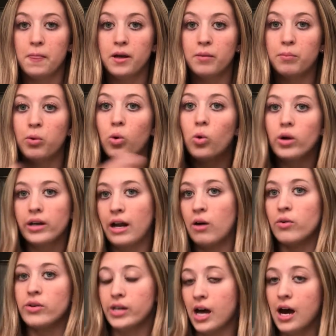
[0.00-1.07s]
pulling out
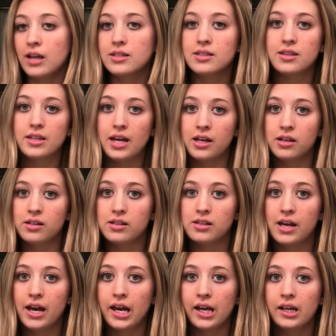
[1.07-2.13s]
knots at the end of the
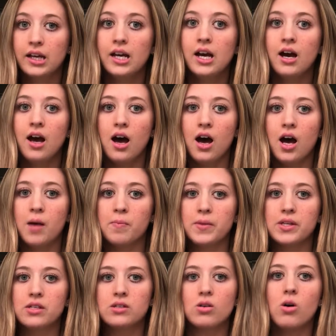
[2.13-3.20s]
day. This
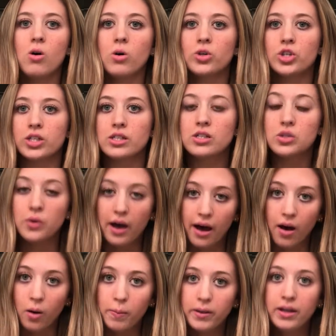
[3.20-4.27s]
is all just to
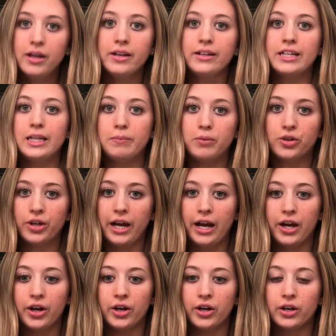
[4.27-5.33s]
help keep your
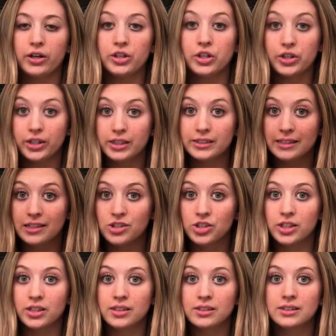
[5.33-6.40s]
hair, your
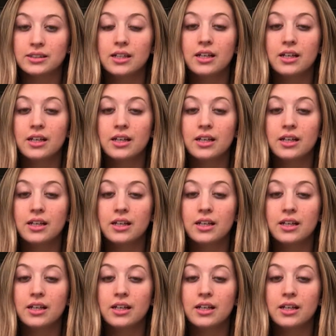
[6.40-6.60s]
extensions,